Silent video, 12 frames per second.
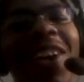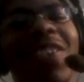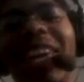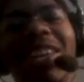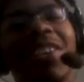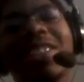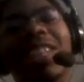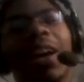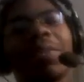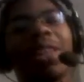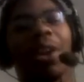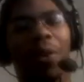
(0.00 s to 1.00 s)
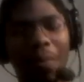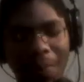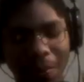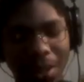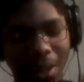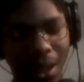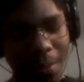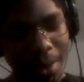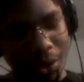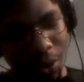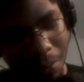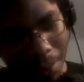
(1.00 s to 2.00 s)
we ain't gonna stop there. Let me
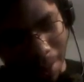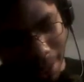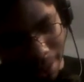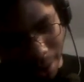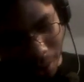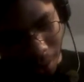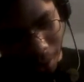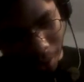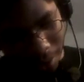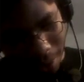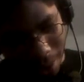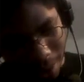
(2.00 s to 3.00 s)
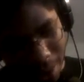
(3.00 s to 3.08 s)
make sure my mic is still on.